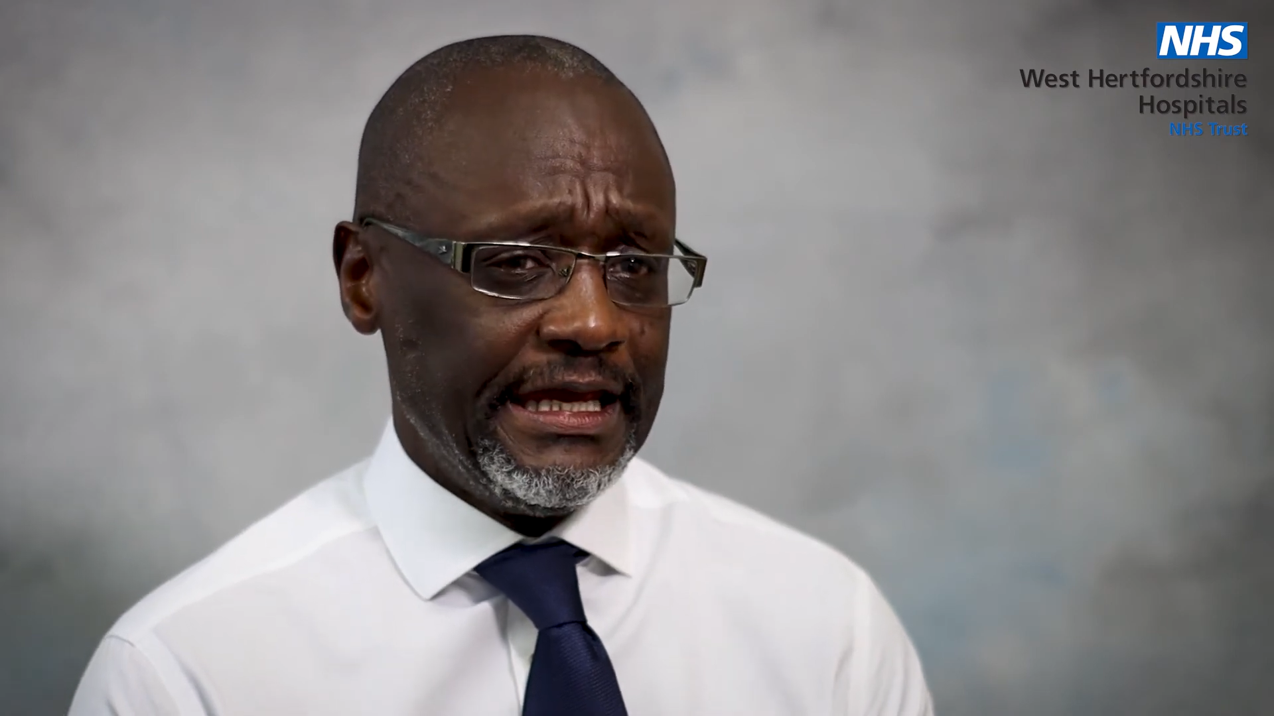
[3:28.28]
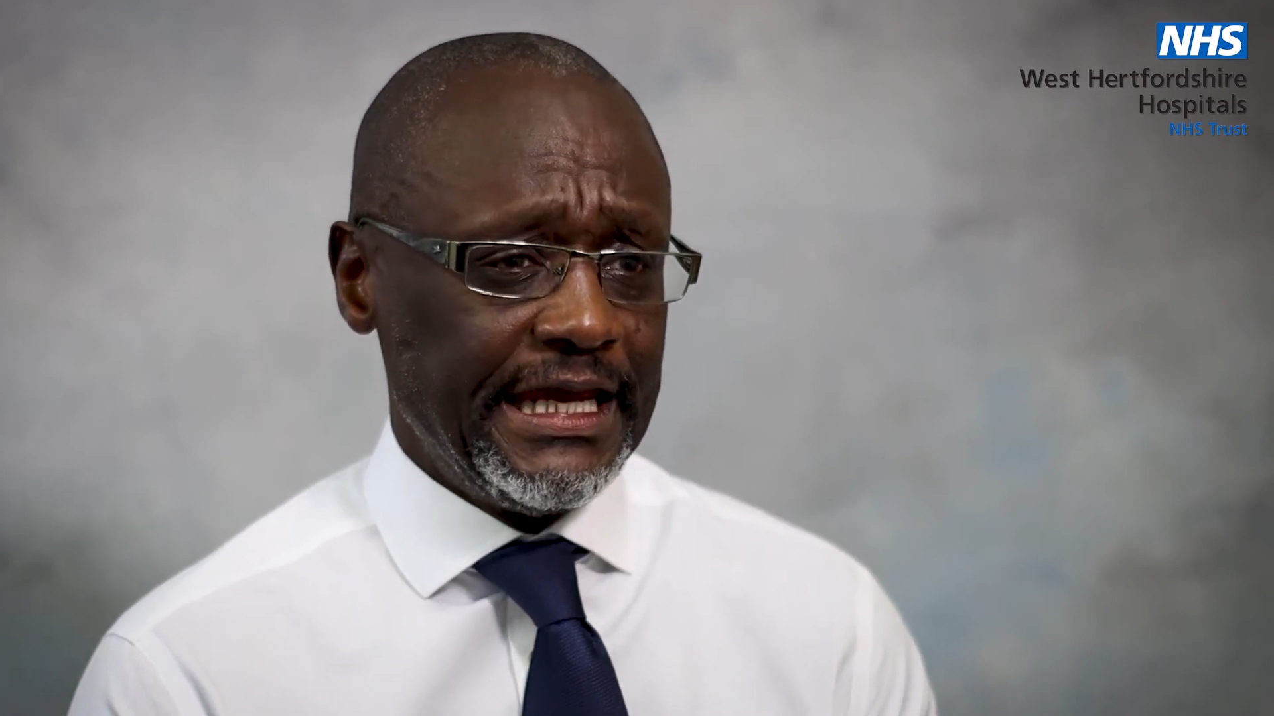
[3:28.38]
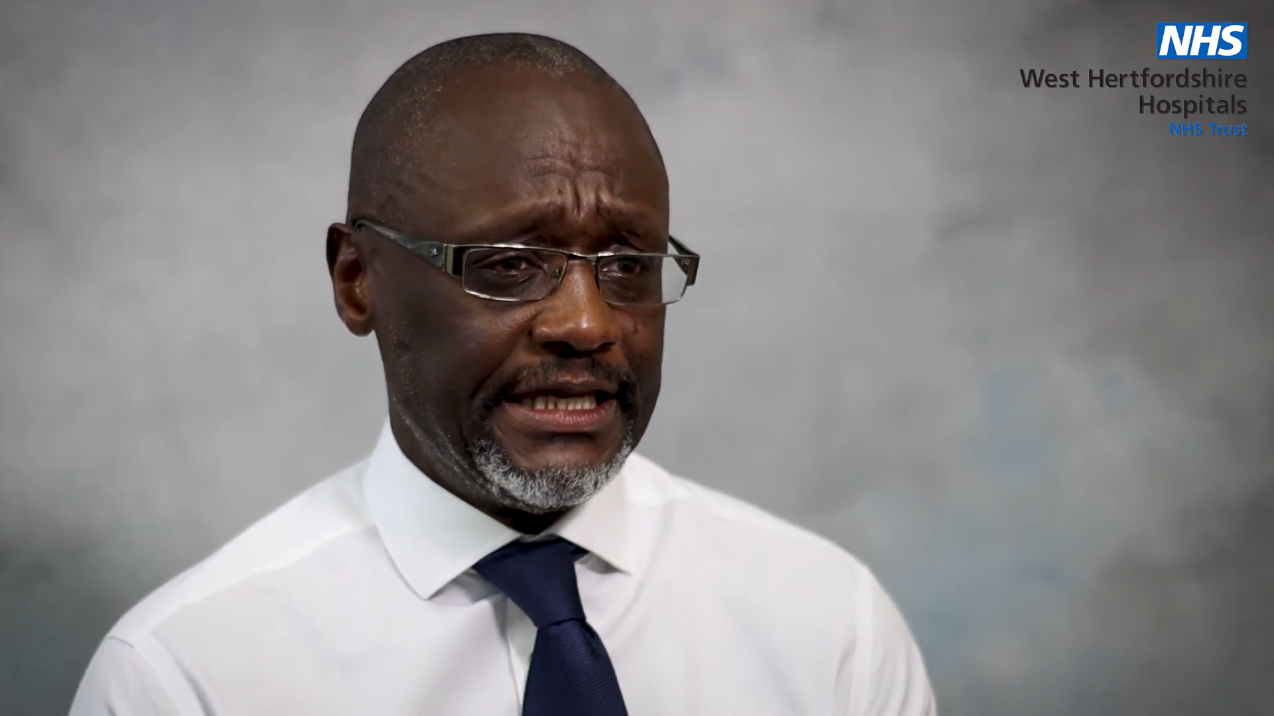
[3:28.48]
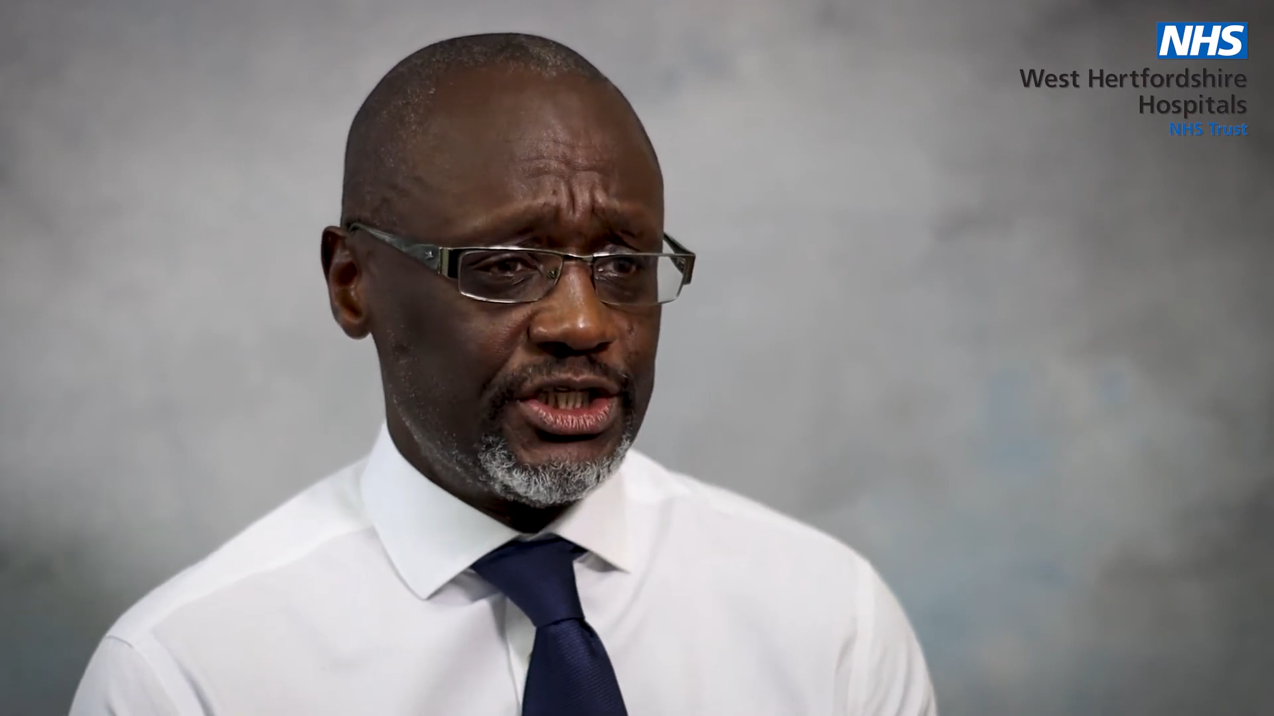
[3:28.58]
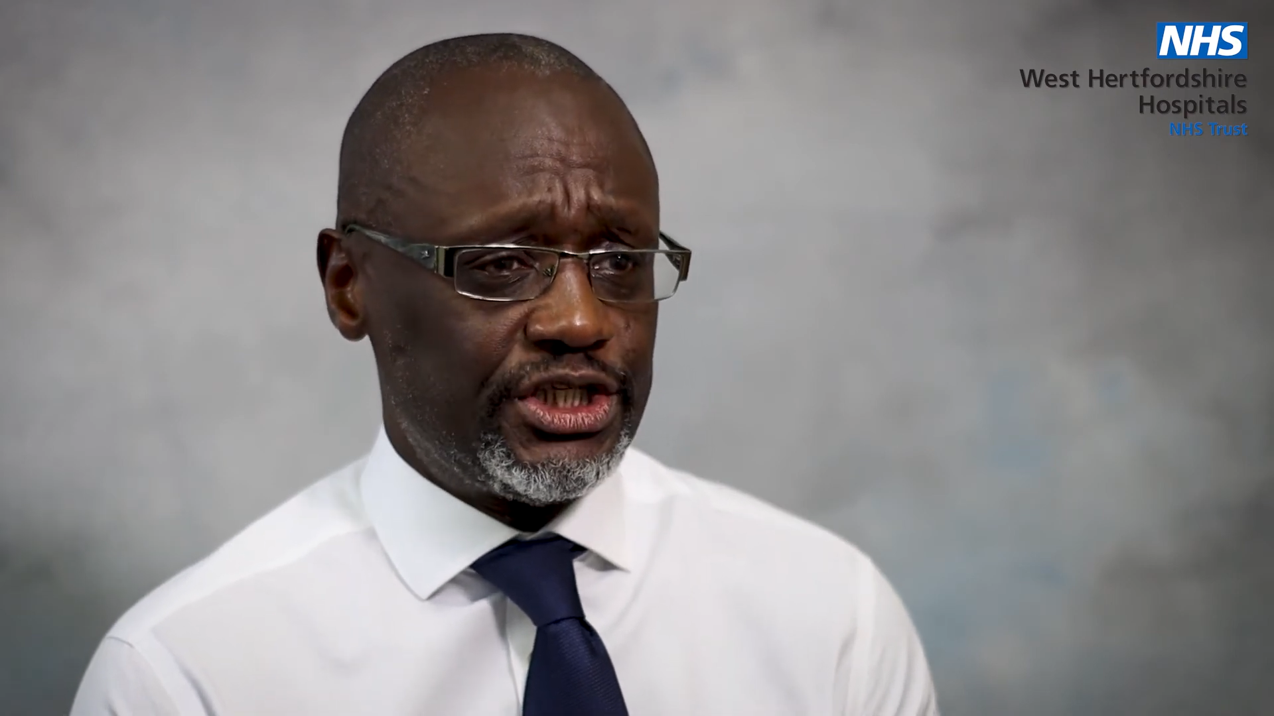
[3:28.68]

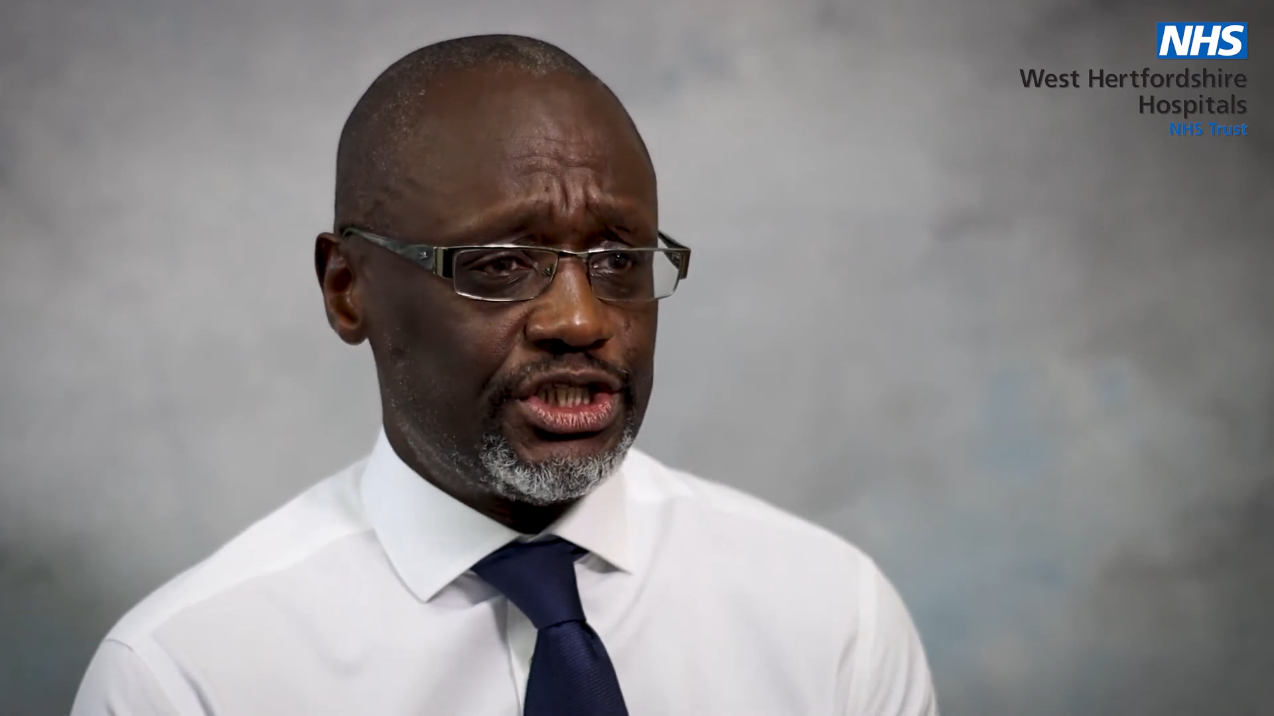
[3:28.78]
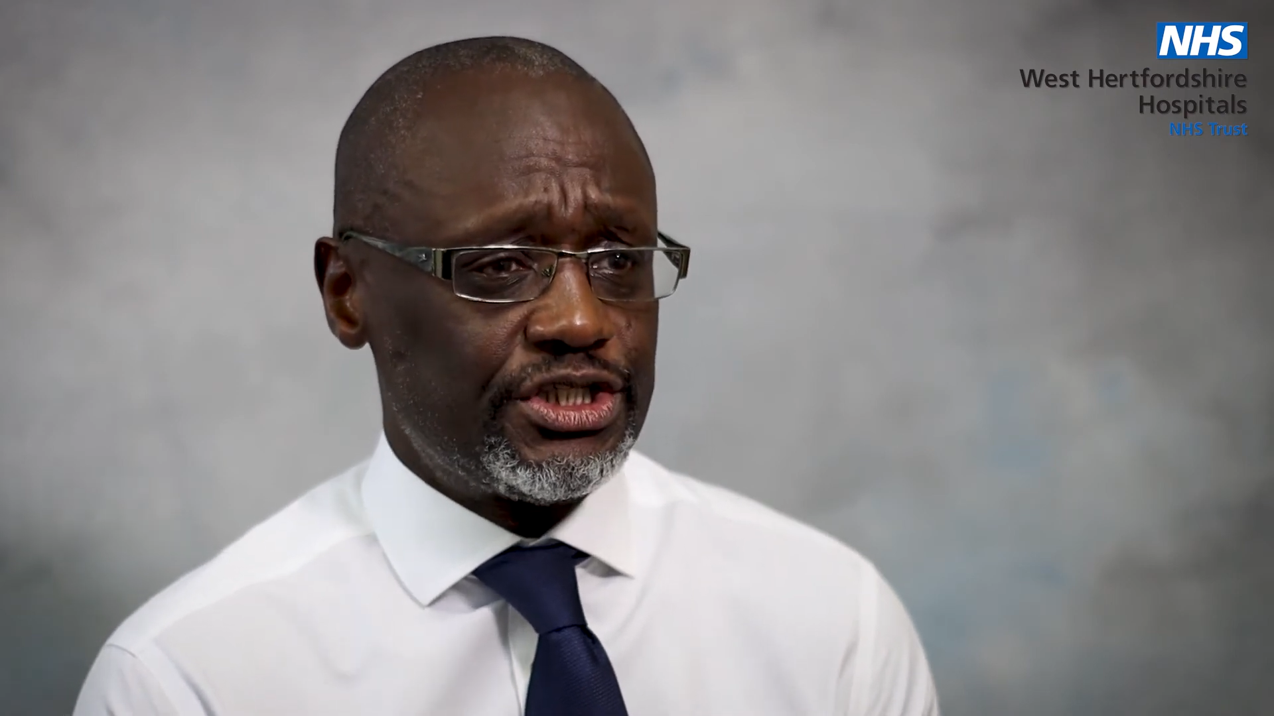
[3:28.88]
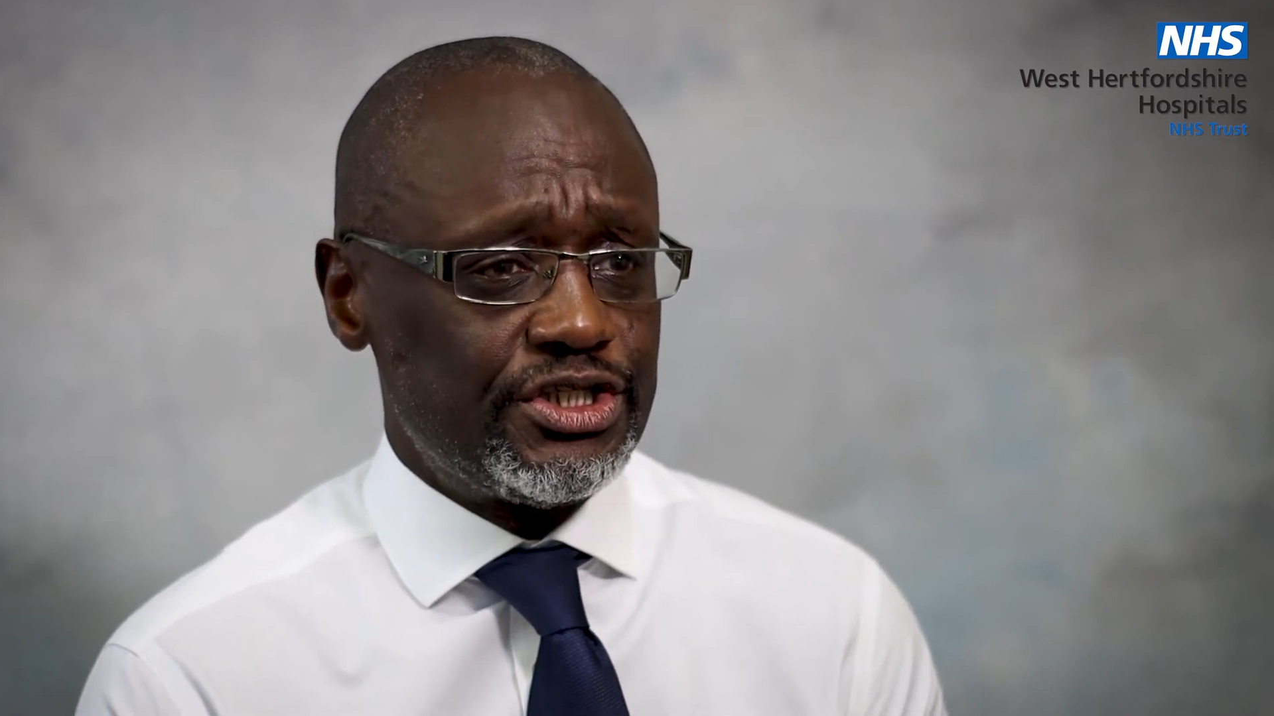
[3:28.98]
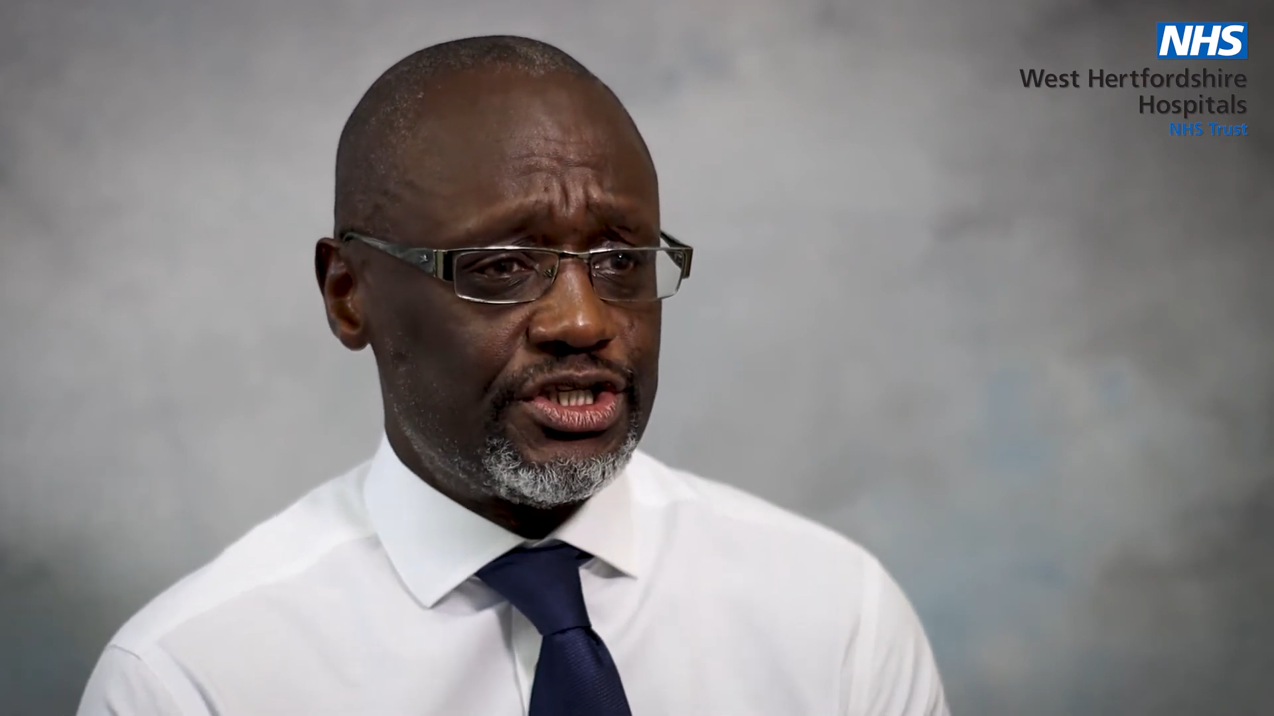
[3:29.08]
In addition